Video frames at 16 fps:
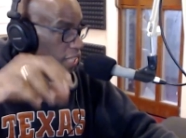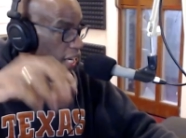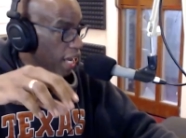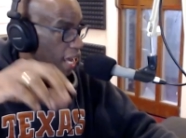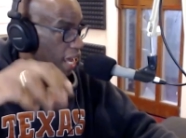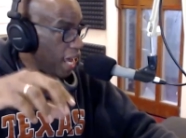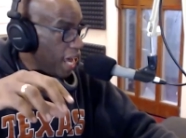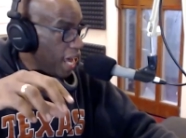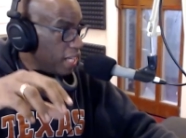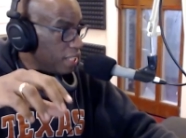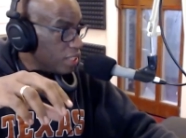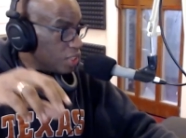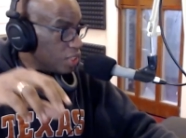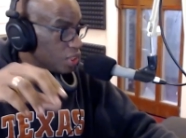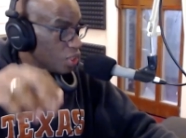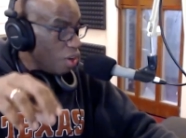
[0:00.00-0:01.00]
that I had
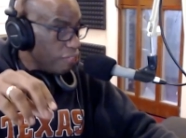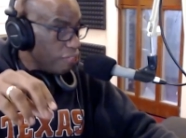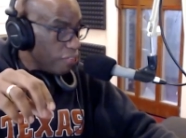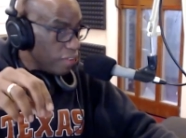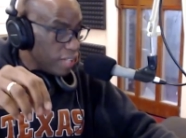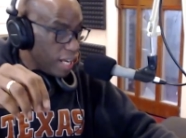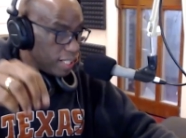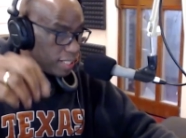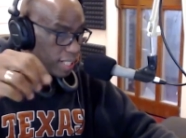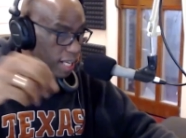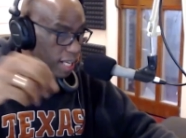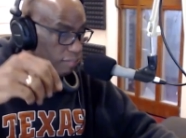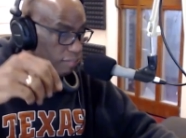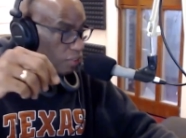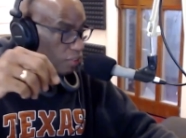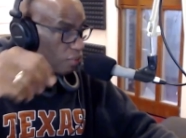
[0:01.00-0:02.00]
in the software that
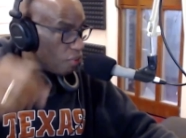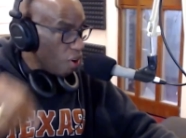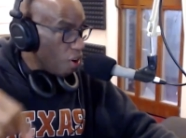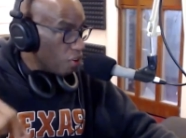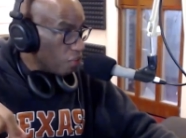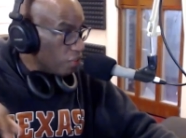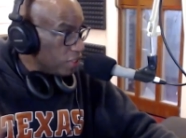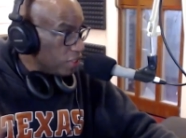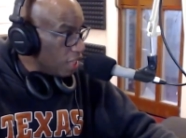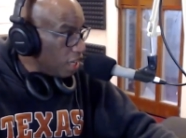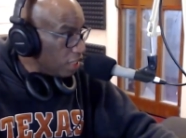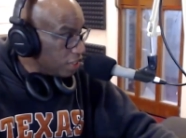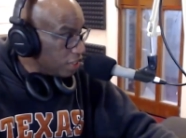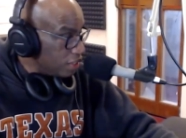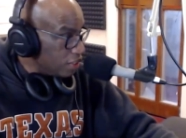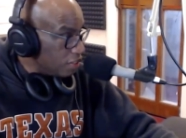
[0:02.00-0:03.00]
gave the wrong
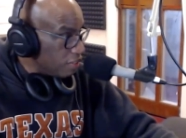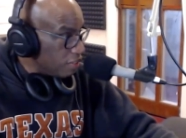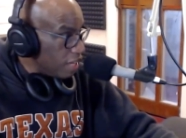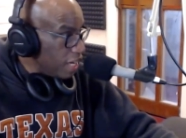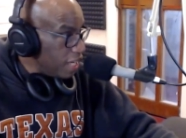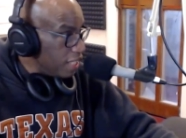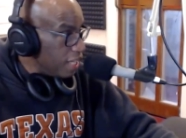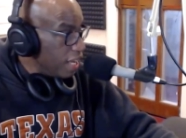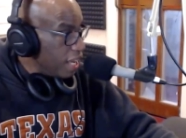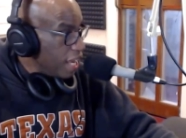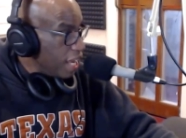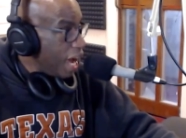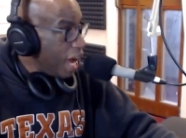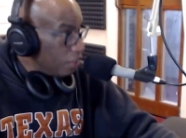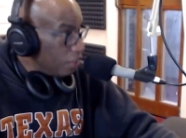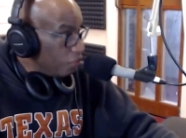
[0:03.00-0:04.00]
results, right?
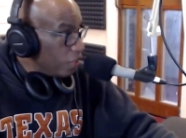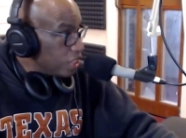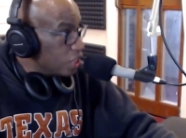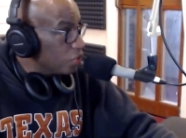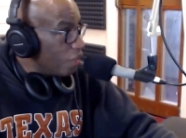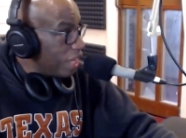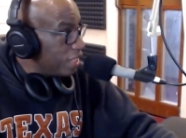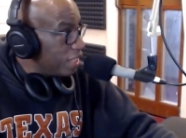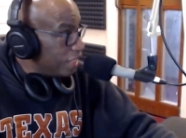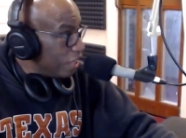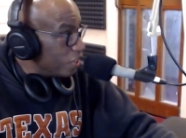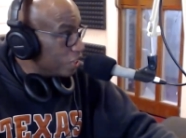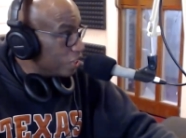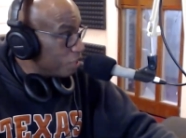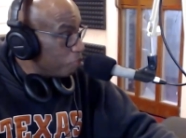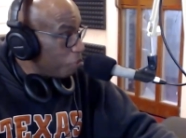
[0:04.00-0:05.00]
And which is what
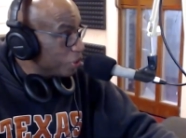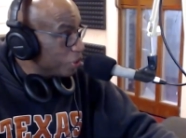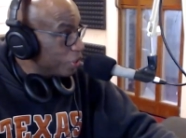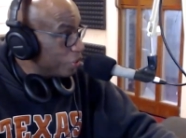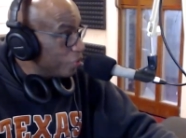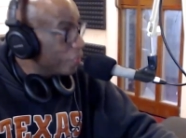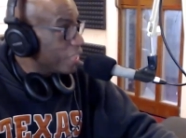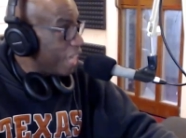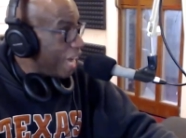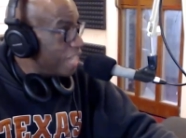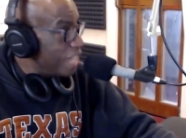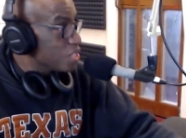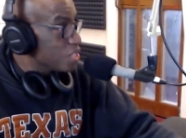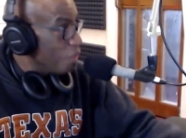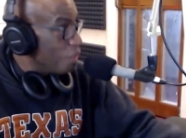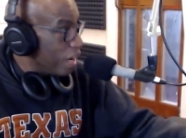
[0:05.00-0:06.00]
they're supposed to do,
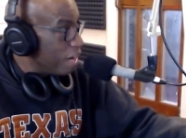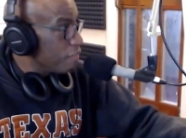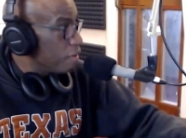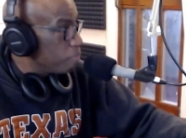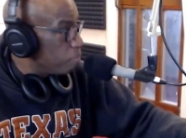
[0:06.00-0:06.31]
catch whatever